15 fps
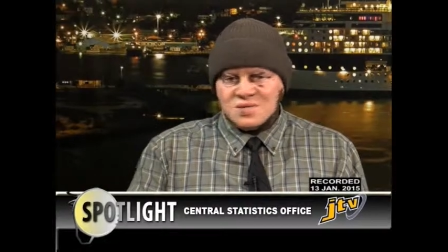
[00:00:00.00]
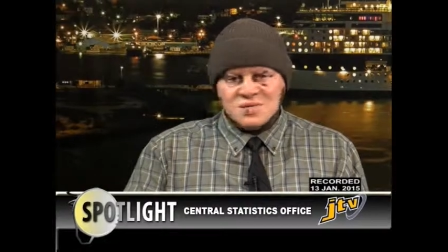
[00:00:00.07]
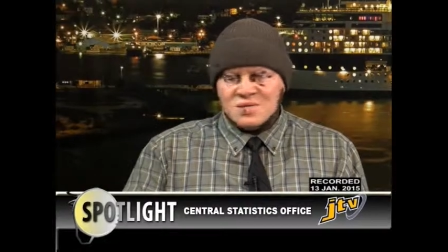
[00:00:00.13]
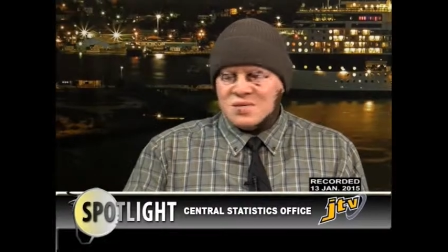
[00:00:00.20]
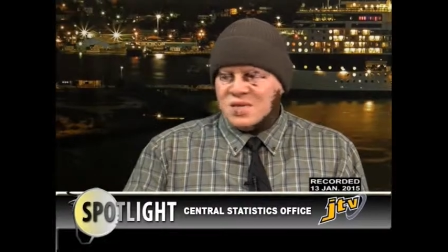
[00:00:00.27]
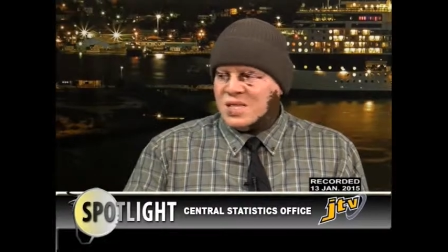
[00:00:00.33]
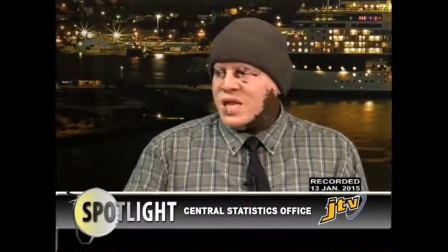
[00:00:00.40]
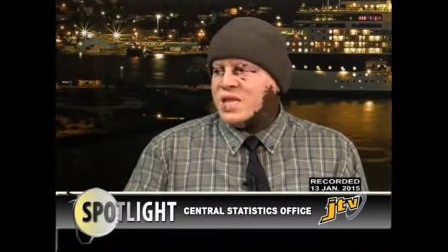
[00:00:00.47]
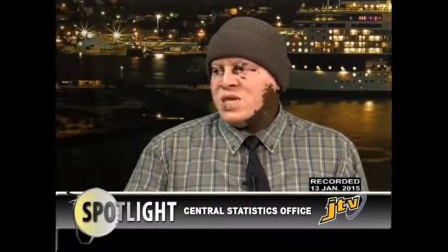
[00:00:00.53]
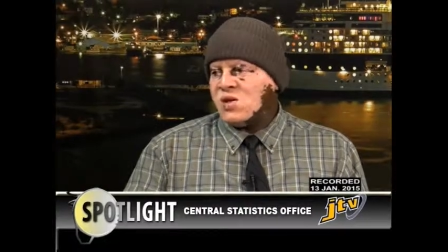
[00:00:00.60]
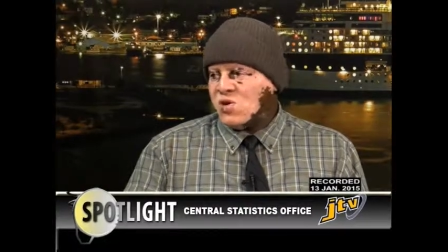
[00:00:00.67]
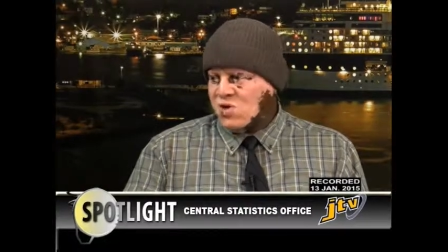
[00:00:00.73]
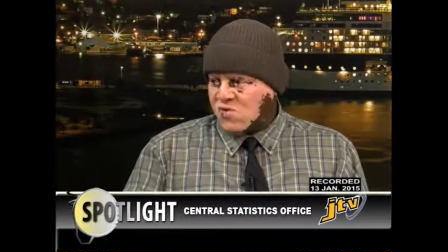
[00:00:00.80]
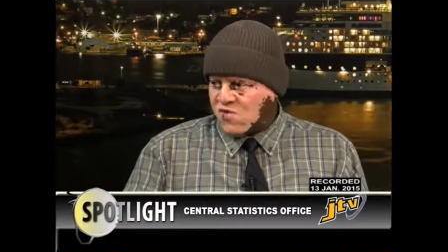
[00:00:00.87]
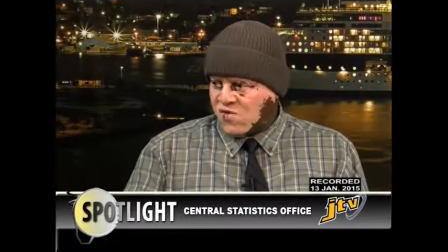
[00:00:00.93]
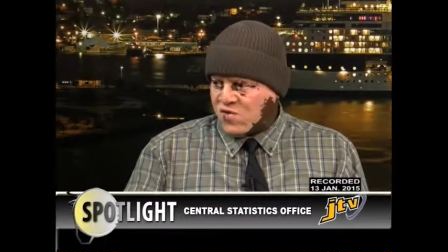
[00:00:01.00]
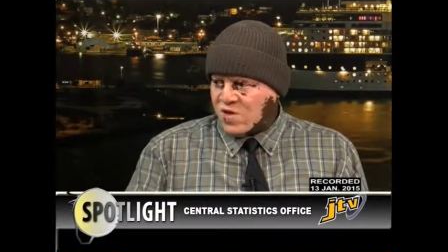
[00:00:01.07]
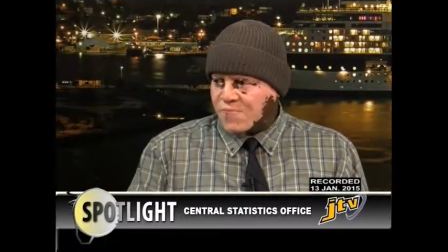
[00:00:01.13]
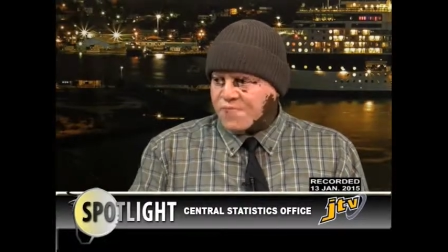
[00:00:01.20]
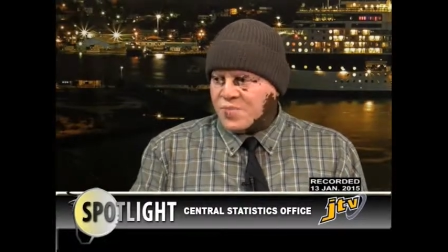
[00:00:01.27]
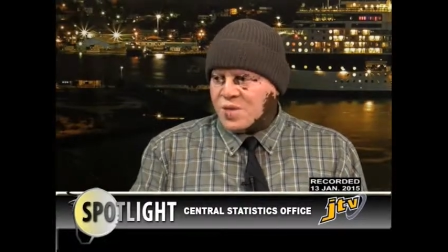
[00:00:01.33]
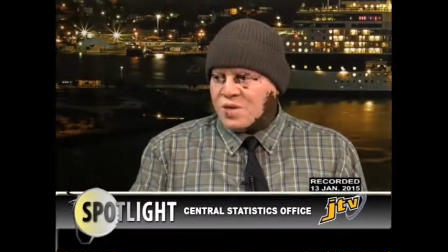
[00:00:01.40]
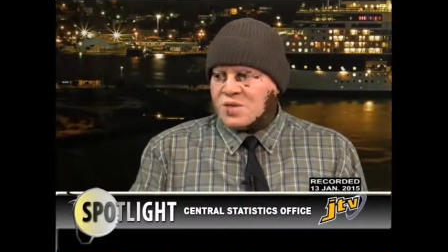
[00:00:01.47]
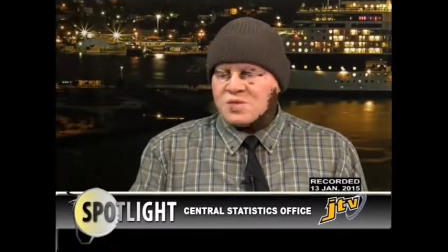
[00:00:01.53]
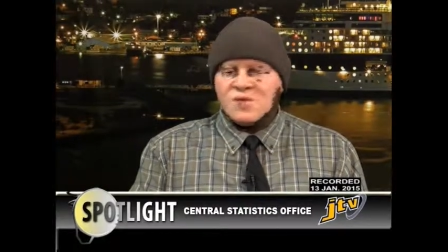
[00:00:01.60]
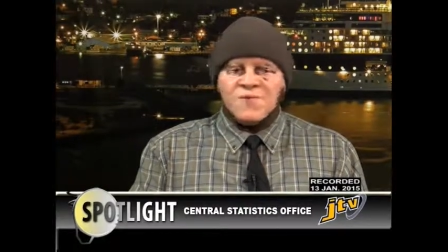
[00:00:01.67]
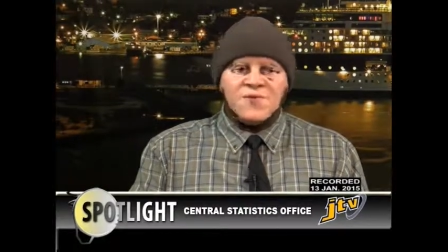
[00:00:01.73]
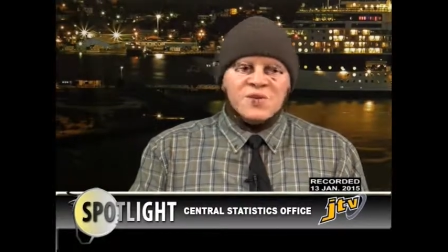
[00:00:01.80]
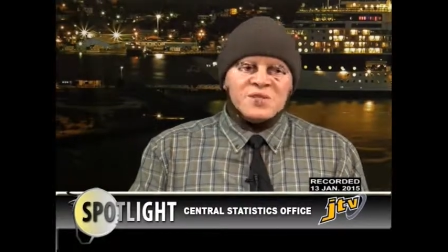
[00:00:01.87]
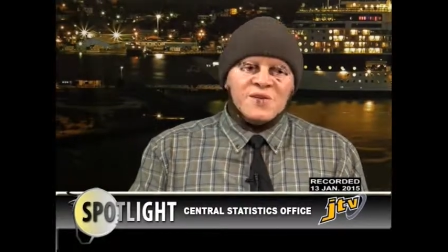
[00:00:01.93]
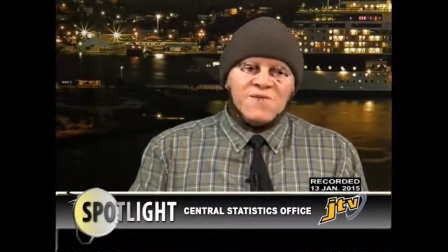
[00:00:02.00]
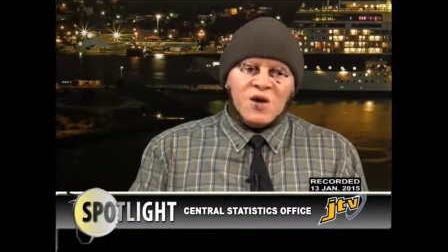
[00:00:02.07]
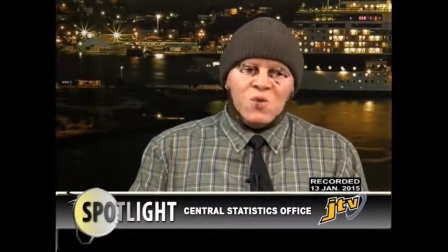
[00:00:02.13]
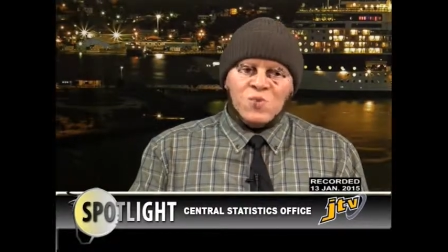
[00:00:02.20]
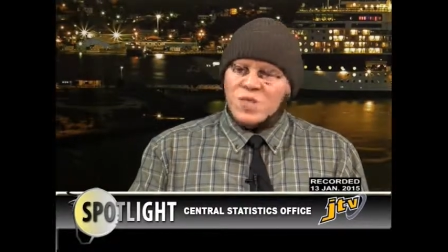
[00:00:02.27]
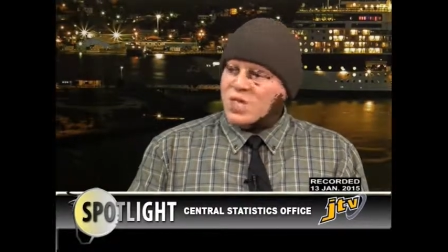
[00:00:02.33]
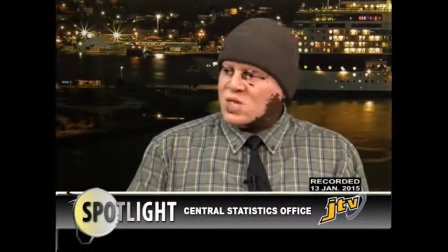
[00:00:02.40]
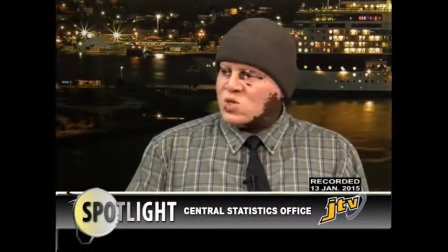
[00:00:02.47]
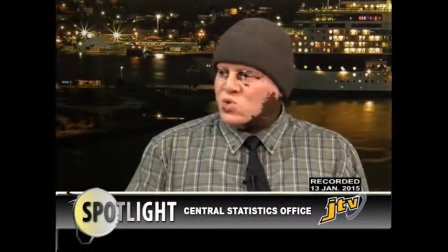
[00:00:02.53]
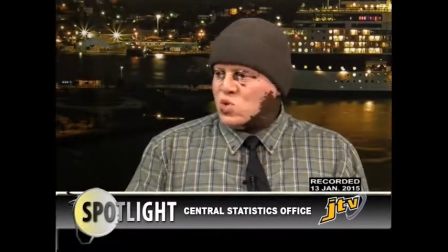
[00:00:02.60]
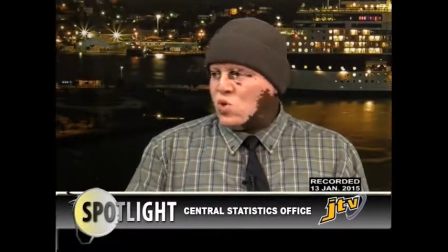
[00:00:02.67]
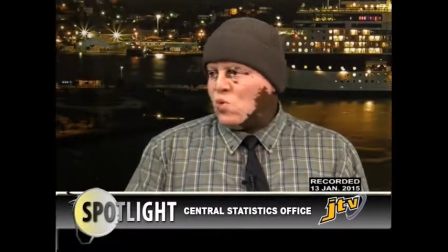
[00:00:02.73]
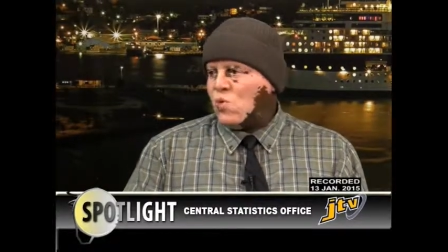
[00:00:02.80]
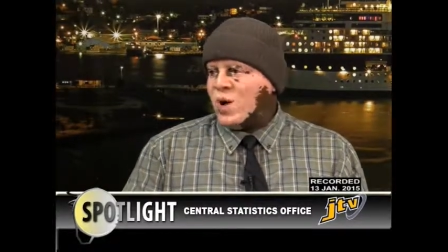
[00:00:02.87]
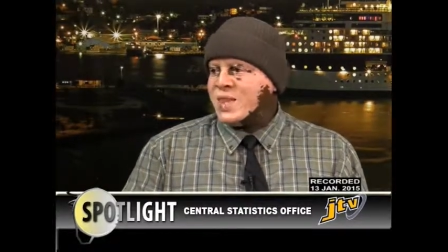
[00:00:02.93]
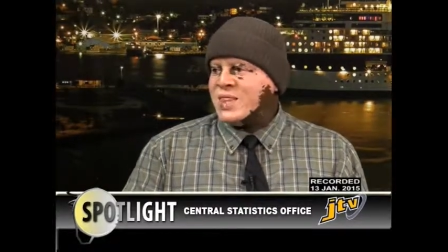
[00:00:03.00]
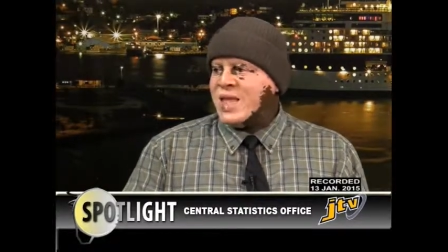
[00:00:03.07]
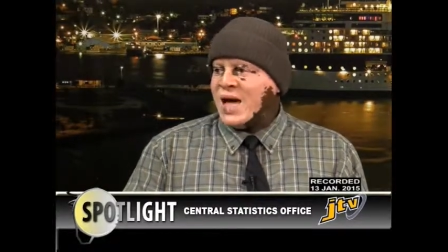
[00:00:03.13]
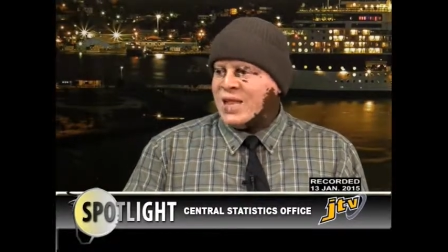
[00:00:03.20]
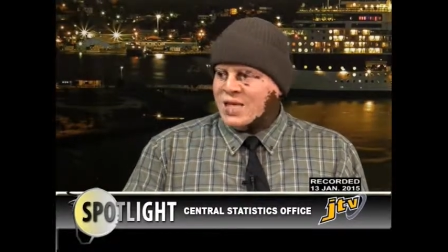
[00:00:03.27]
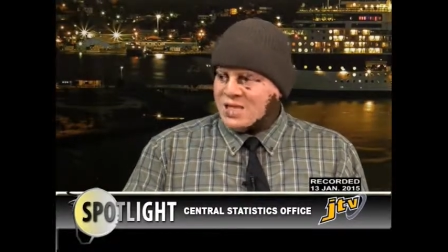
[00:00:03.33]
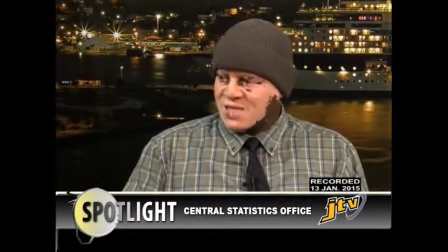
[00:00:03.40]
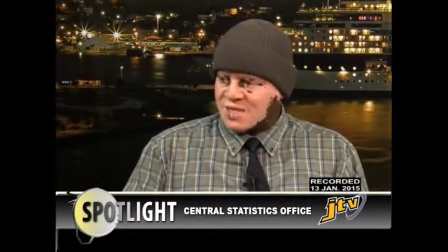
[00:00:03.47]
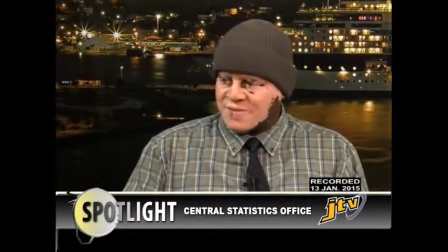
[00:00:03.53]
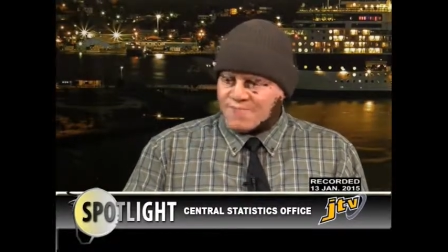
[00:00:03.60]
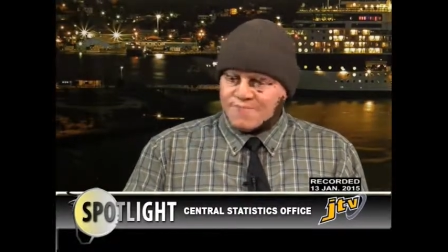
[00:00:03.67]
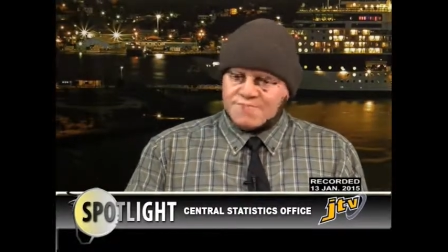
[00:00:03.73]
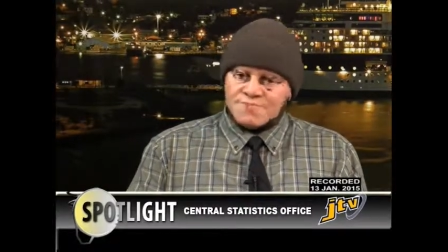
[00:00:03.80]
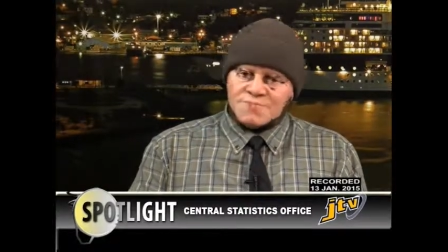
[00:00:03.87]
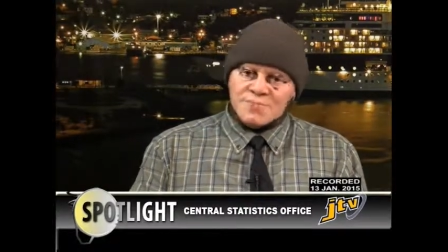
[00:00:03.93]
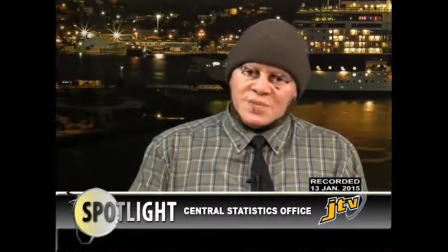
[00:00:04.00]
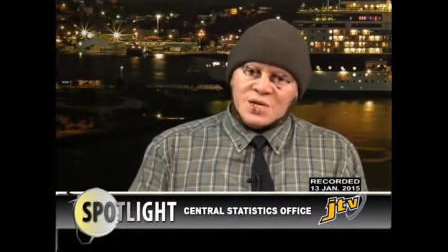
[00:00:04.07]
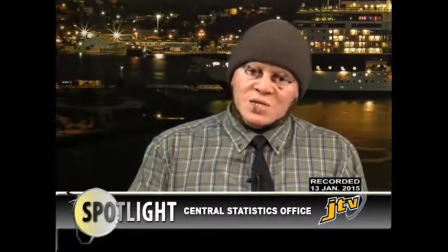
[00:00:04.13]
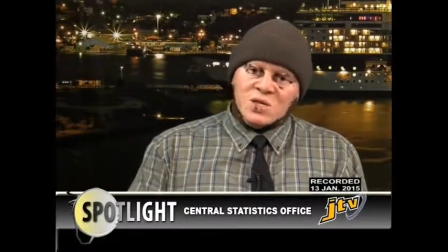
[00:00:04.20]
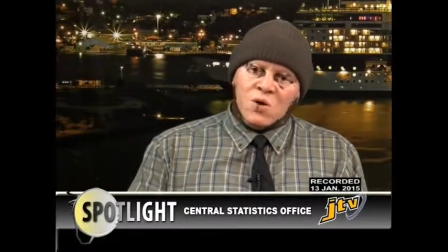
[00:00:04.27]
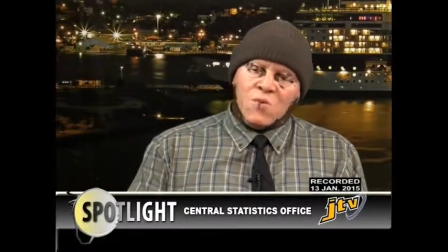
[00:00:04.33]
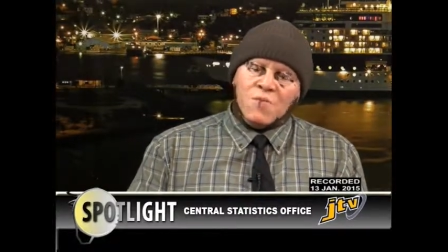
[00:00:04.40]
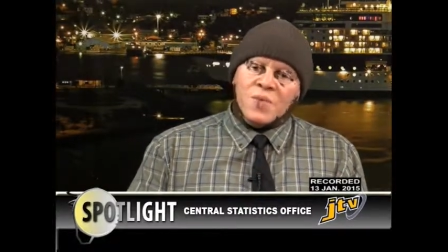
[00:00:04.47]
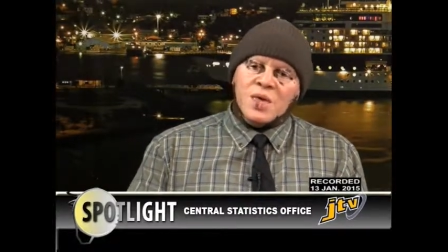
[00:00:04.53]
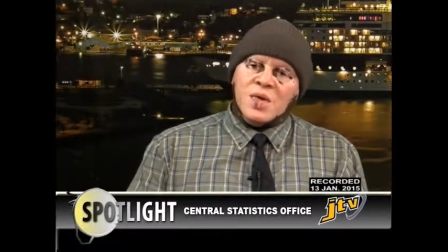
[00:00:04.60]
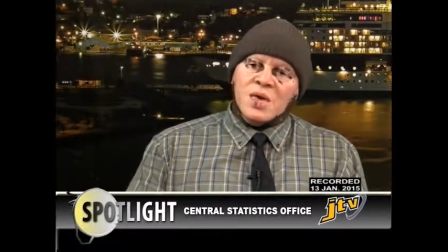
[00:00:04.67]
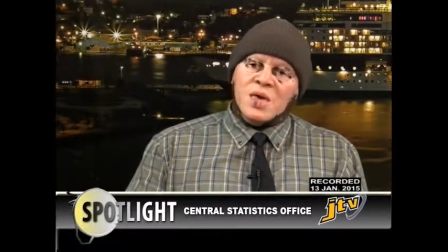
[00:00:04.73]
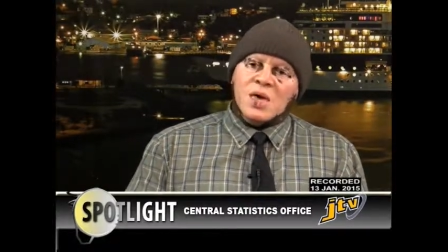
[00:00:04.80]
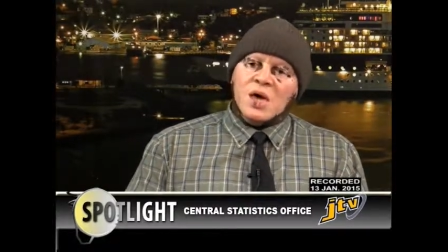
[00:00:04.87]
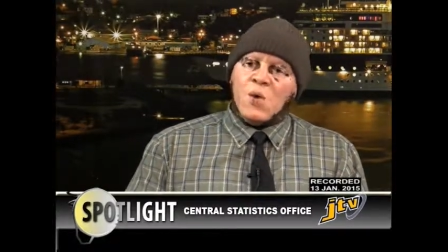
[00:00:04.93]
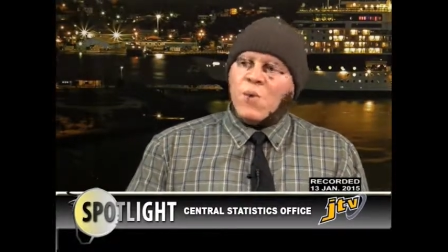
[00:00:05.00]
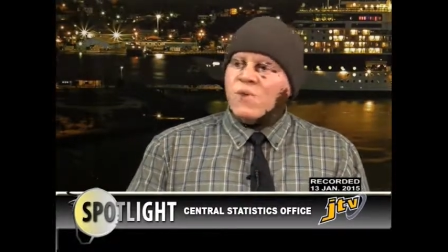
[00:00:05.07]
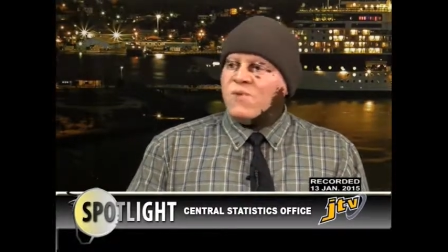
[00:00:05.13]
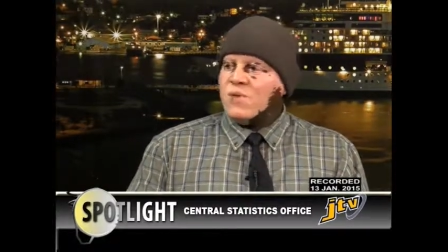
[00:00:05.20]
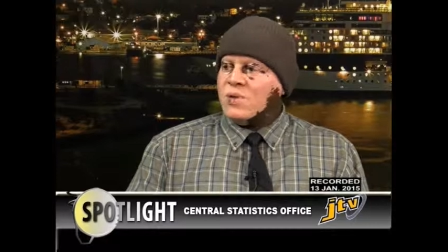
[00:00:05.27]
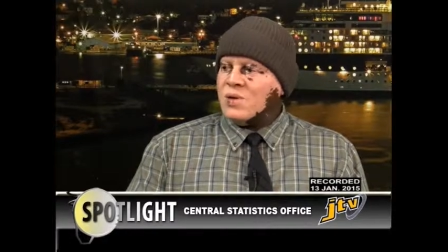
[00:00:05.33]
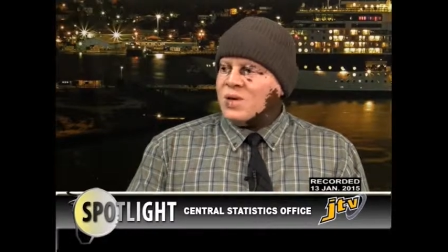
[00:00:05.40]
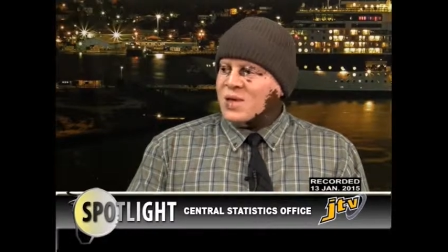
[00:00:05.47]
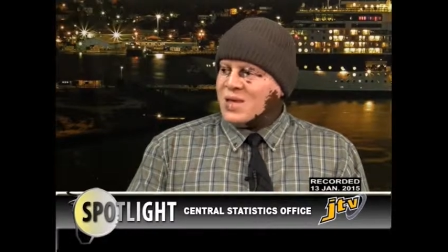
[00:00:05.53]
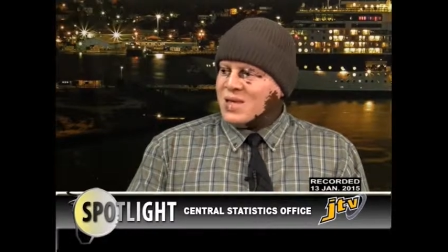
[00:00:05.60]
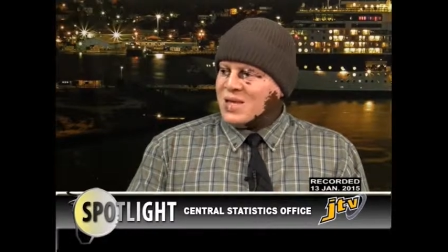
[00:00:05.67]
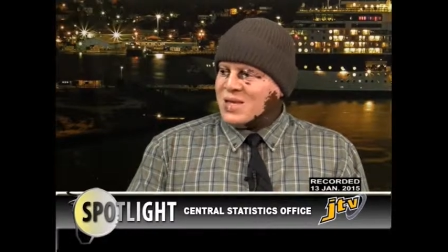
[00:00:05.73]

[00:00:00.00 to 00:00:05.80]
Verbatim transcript: in, in any country. So first of all, we need to know what that is. No. And when that's the indicator